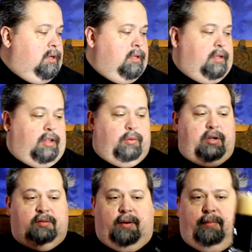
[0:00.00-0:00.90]
The other one
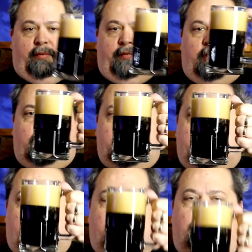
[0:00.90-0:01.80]
is my preferred. It's
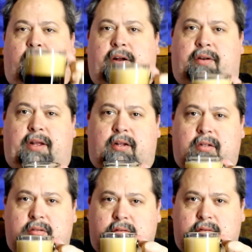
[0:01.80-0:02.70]
another brown
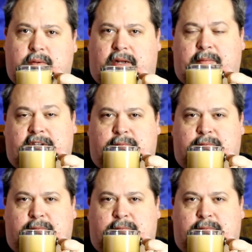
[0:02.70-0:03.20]
ale. Well, I mean, it's a